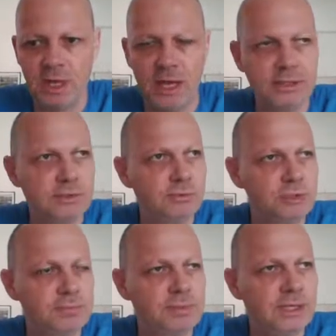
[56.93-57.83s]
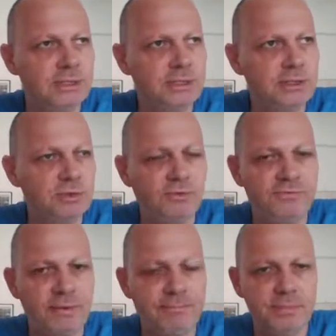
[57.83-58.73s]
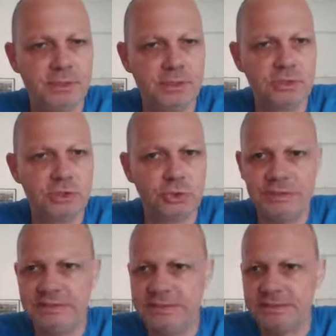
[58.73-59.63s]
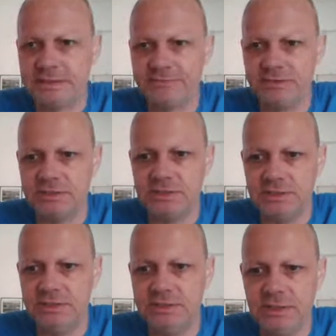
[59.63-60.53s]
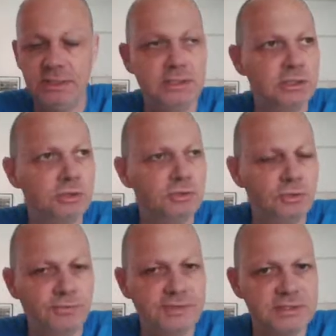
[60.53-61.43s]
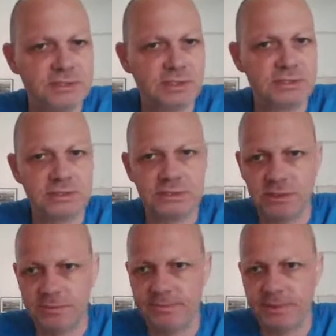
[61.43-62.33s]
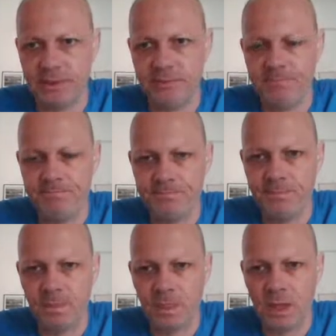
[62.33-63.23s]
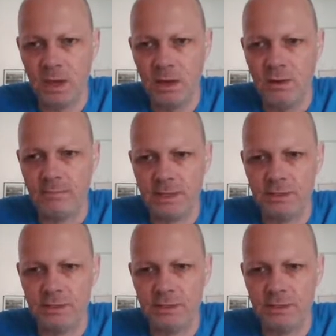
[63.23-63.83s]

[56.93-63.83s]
and it was played in November 2017 in Novi Sad, Serbia. My